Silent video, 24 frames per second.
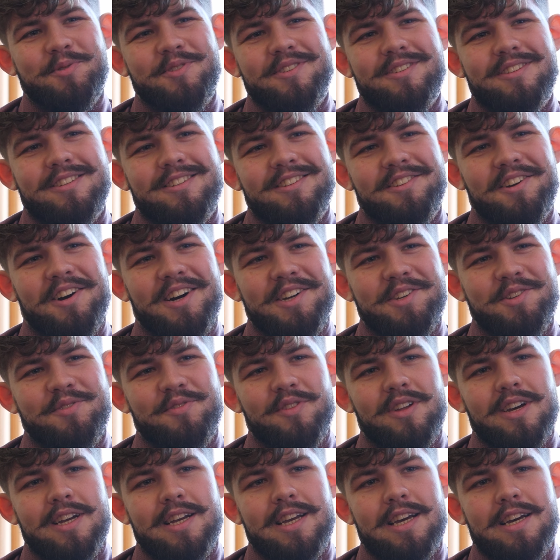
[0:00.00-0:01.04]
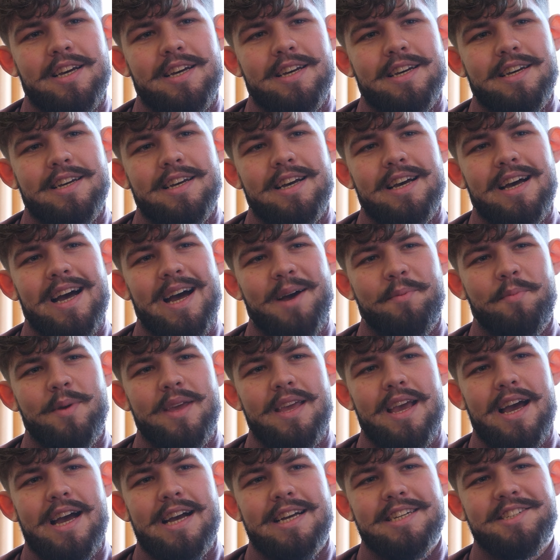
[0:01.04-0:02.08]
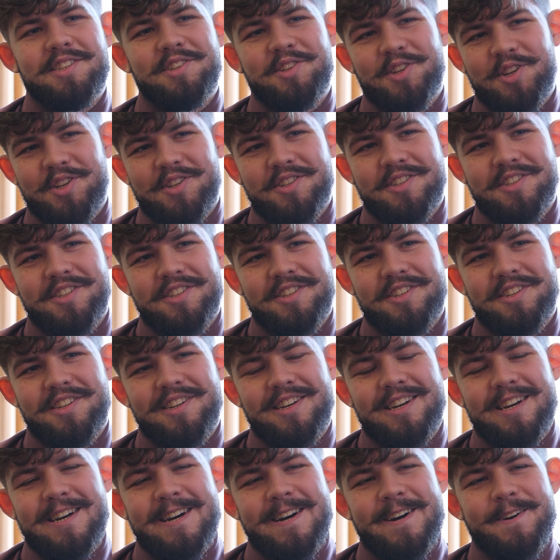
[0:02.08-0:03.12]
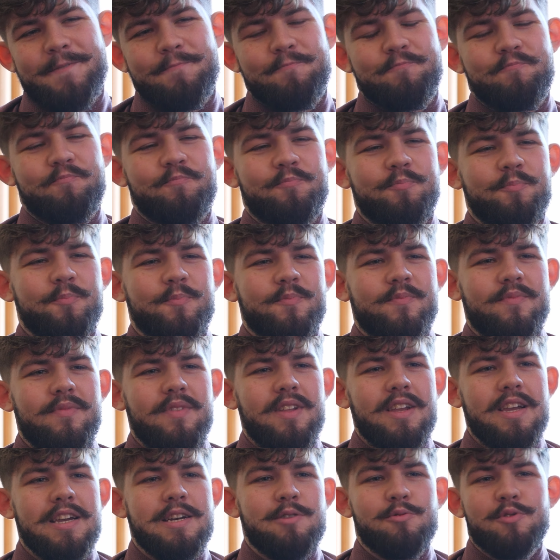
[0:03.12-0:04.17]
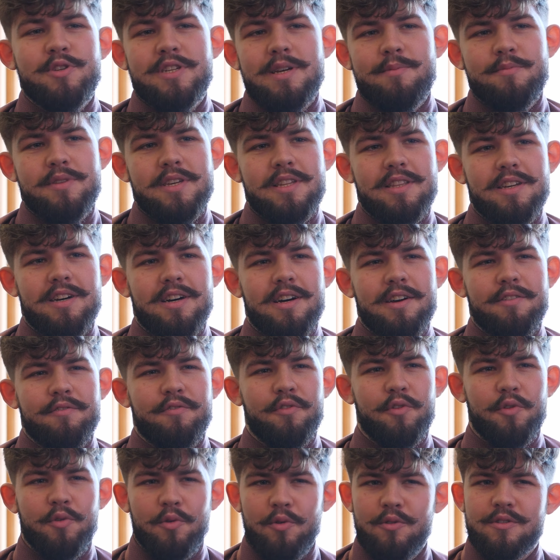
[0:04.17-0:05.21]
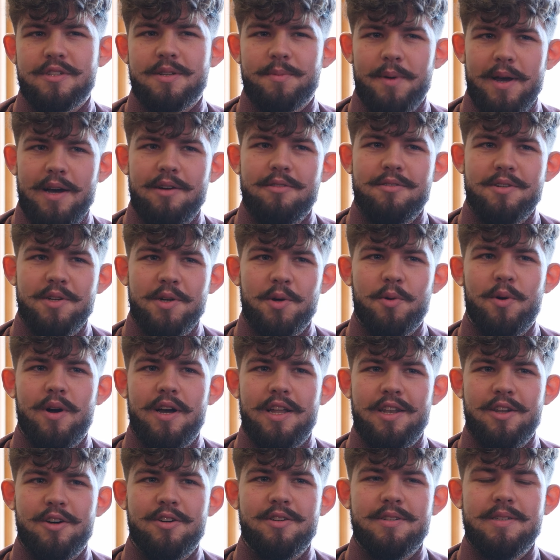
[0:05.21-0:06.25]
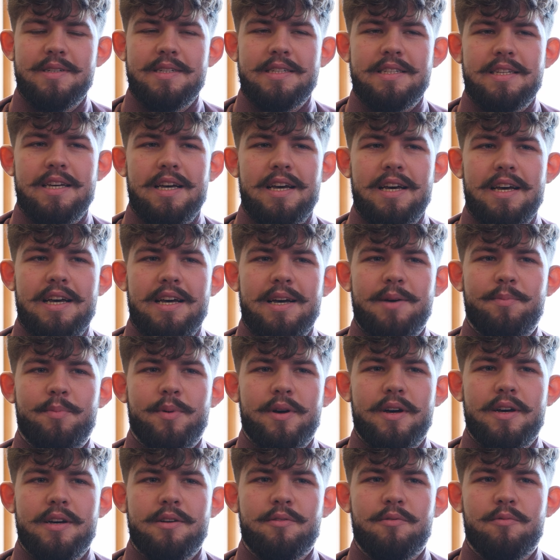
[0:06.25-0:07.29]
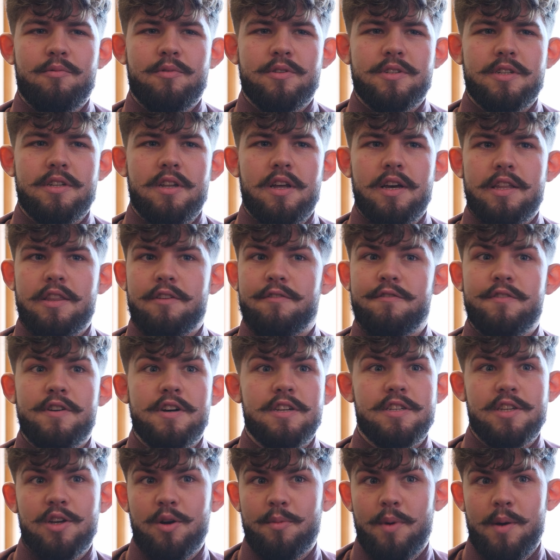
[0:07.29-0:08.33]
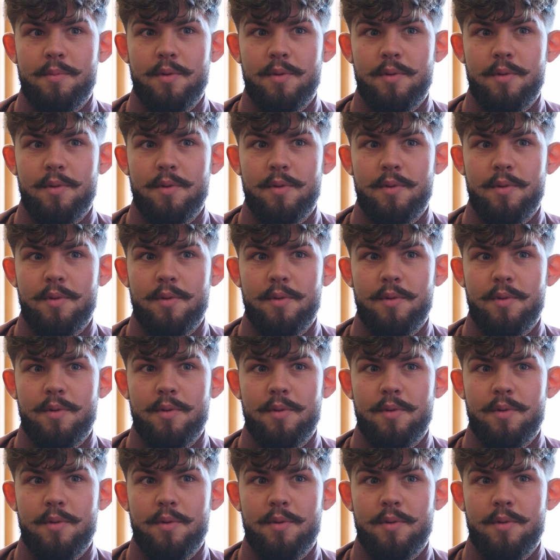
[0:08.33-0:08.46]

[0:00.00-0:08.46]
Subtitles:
was kind of like a happy accident. It was something that I've thought about quite a lot, but wasn't like the first thing on my